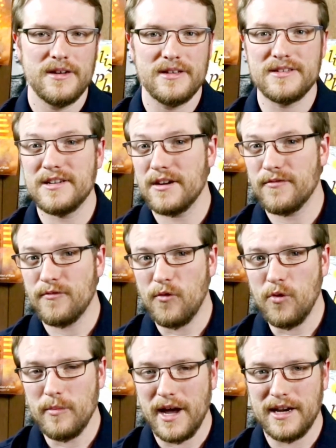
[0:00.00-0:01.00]
Instead of
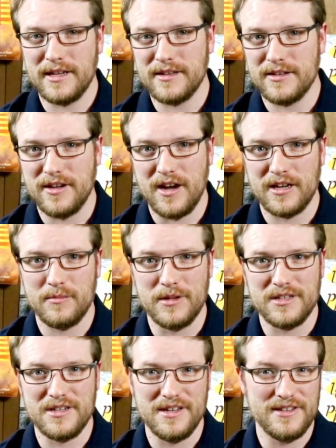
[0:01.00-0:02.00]
formatting the
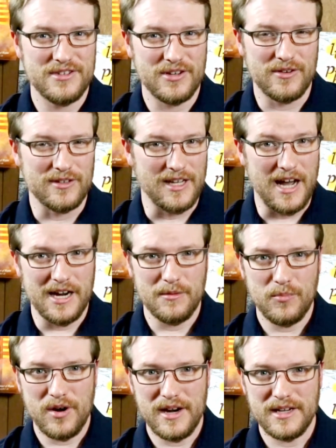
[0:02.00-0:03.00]
document to insert
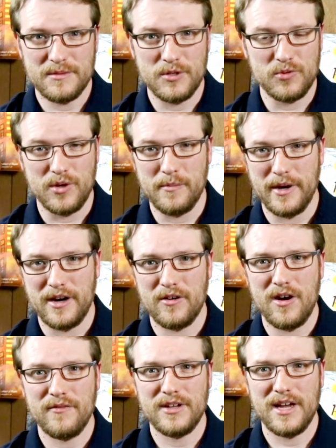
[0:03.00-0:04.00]
line breaks between paragraph